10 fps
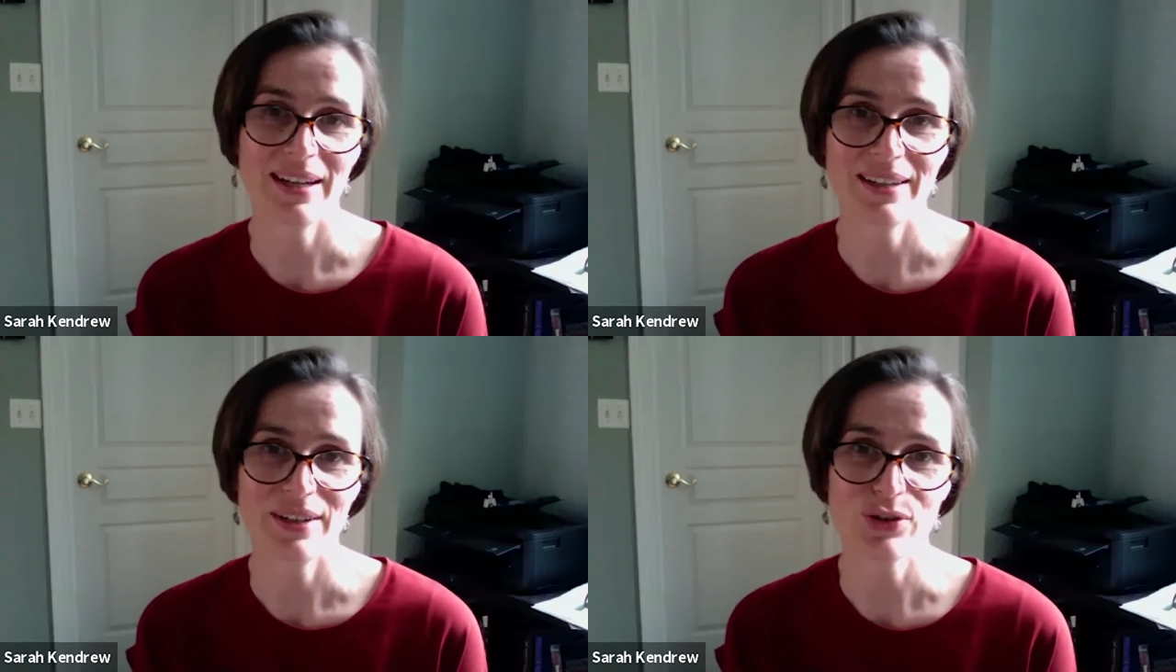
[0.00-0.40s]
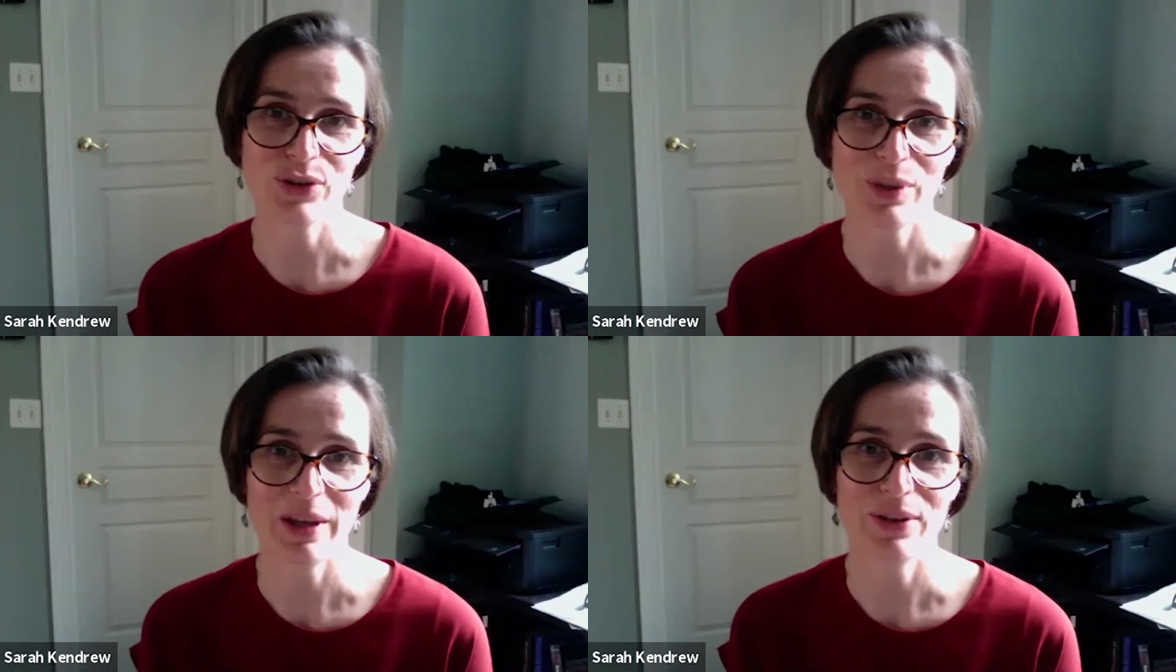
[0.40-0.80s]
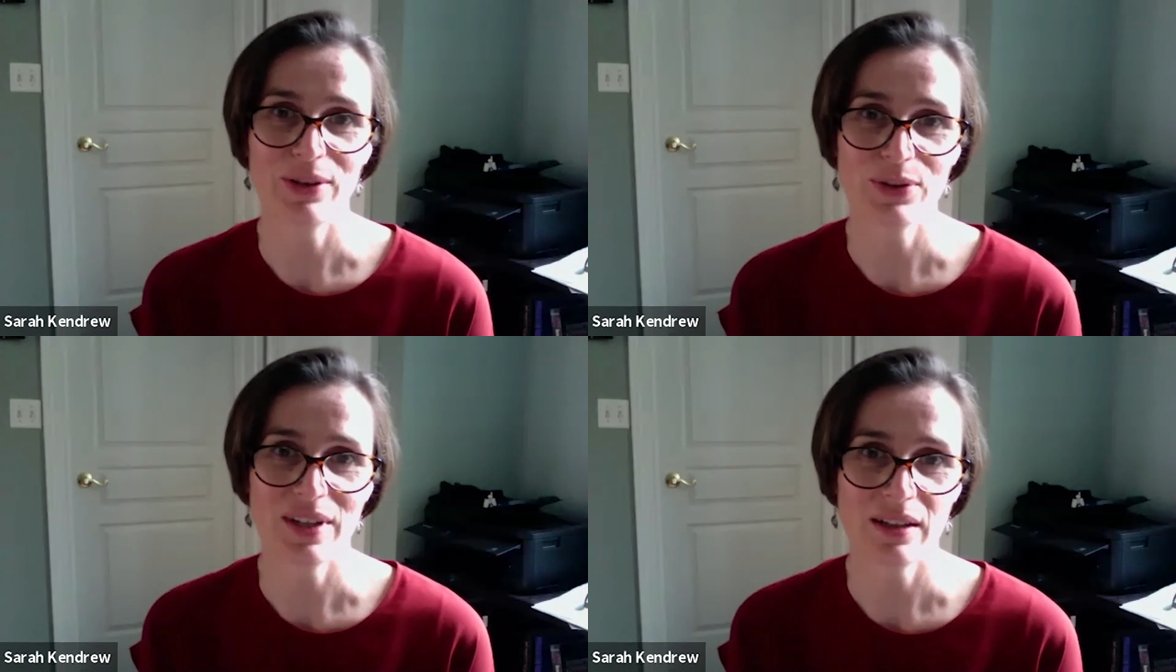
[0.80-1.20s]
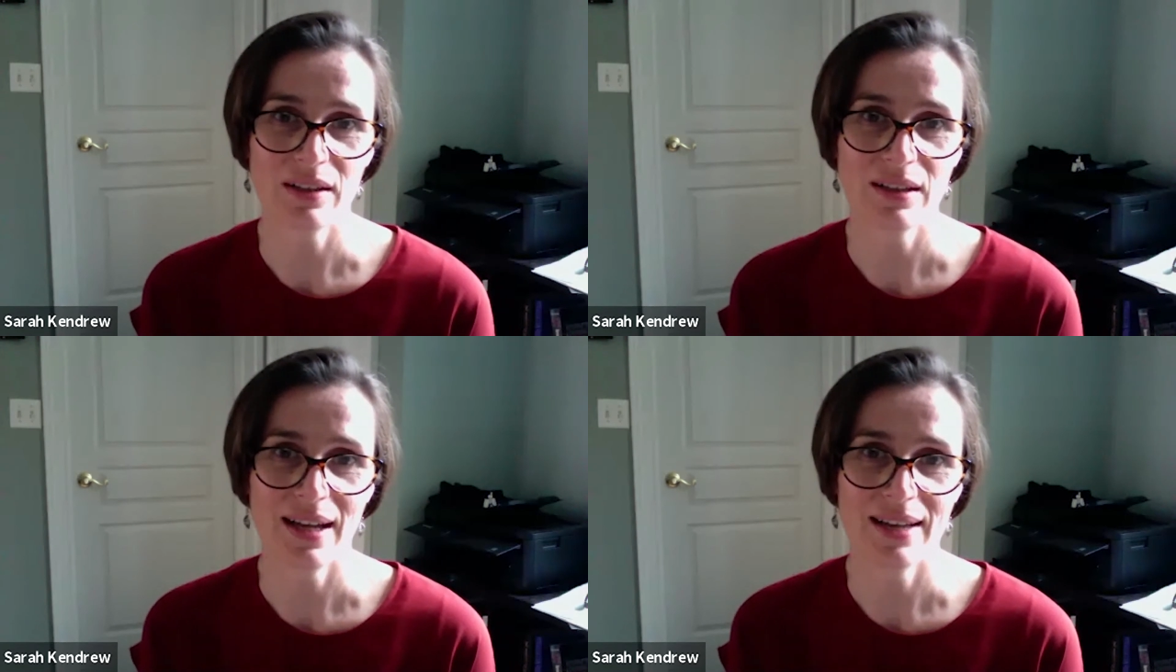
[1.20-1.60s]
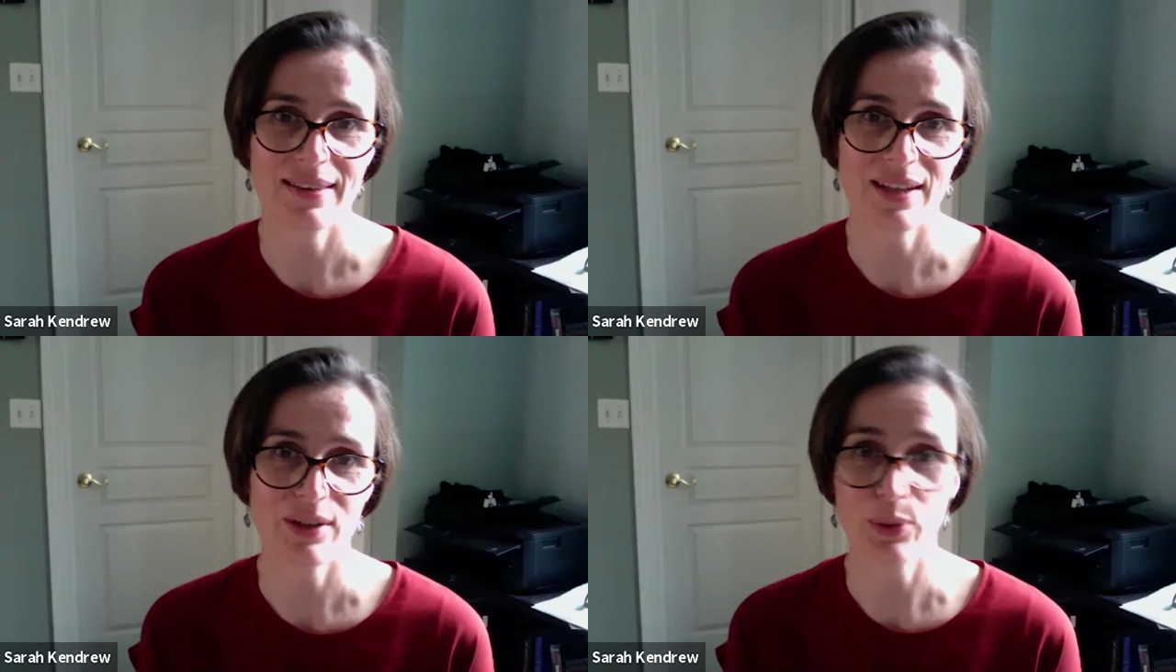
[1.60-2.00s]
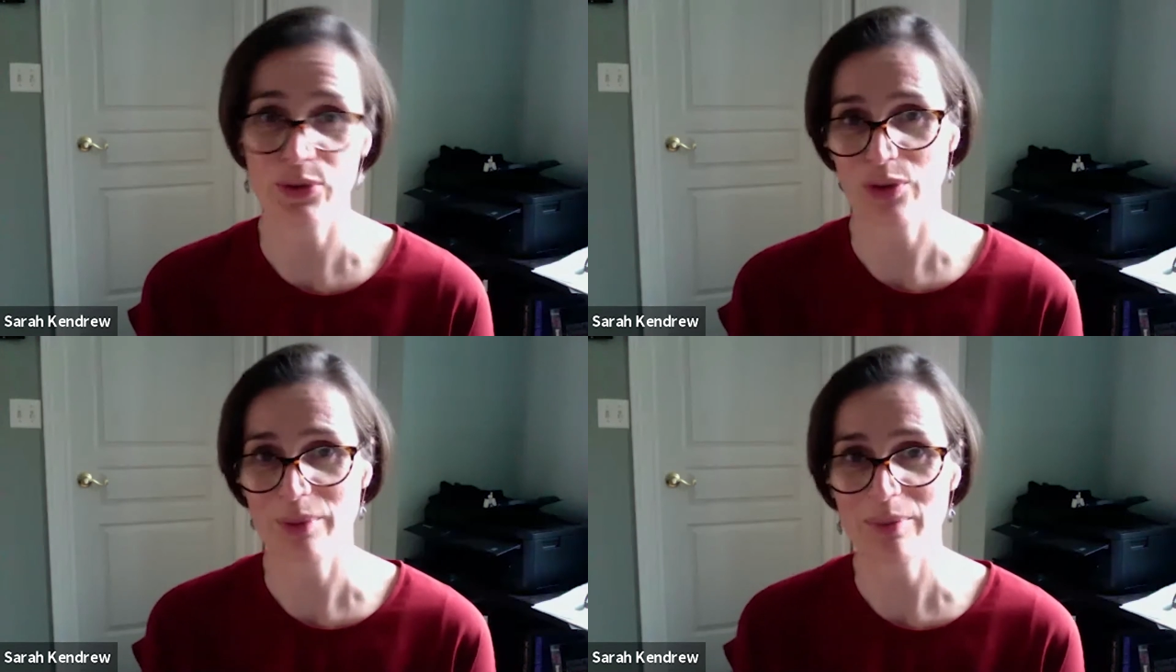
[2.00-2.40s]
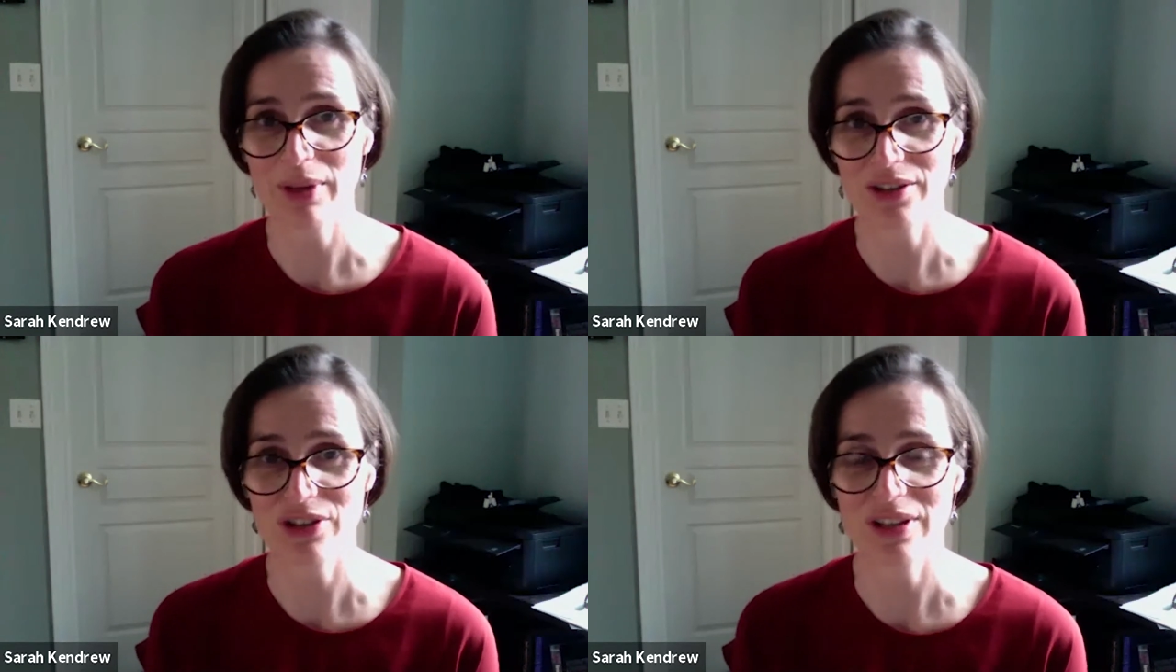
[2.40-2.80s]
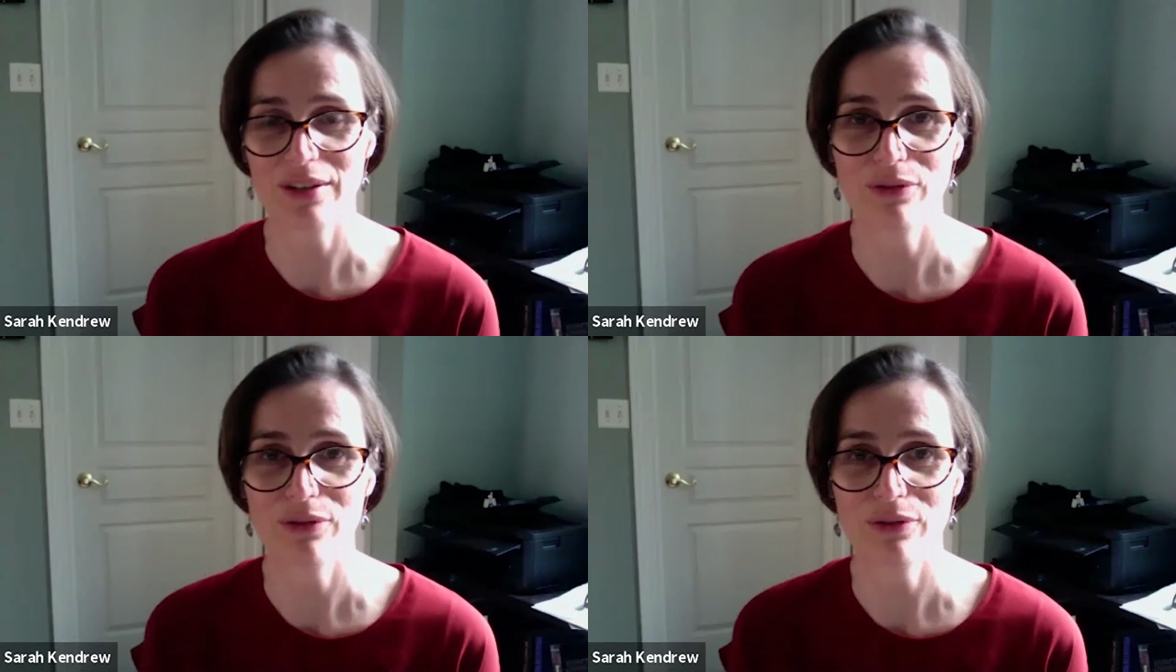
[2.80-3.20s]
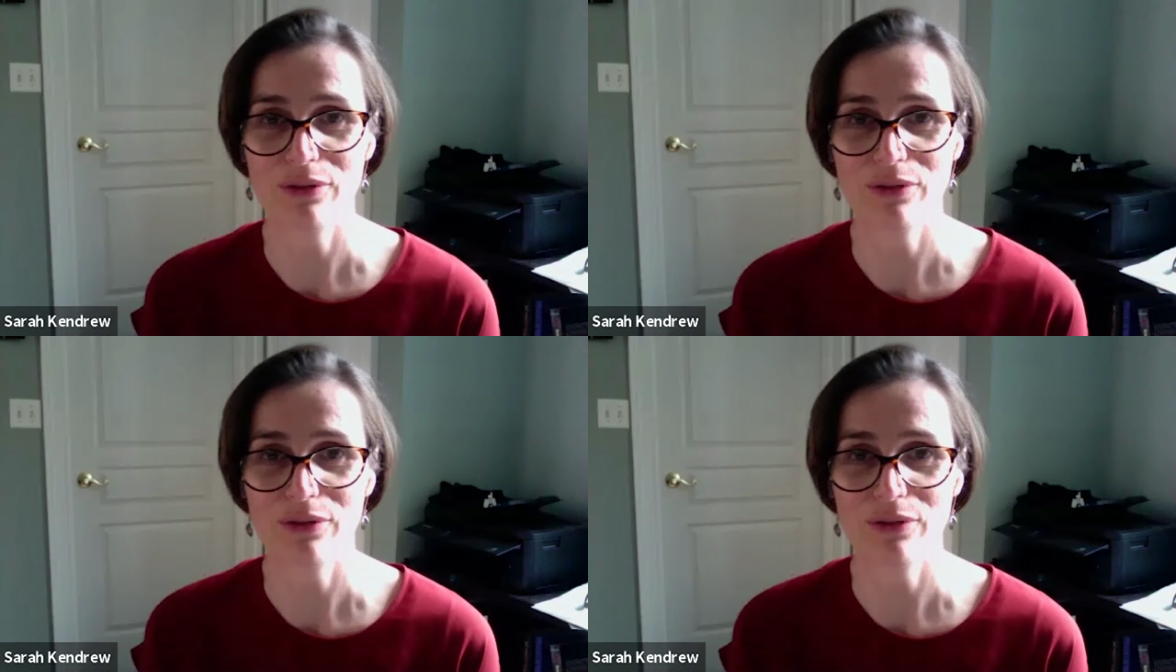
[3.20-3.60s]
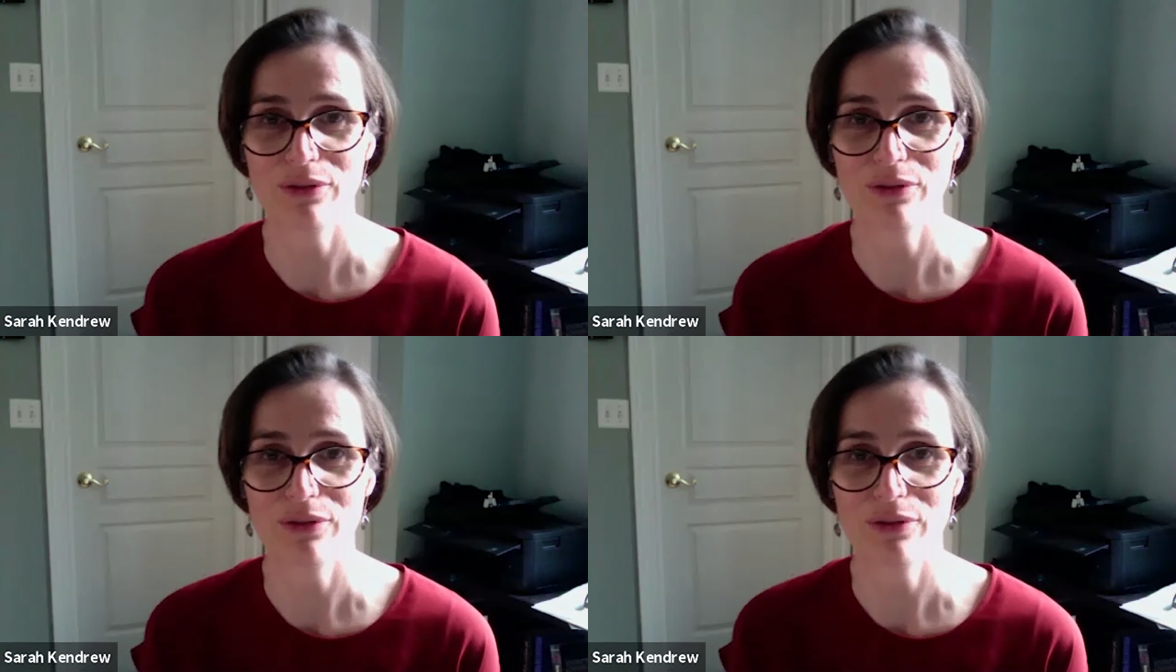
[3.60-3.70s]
in astronomy at UCL and then also my PhD in physics.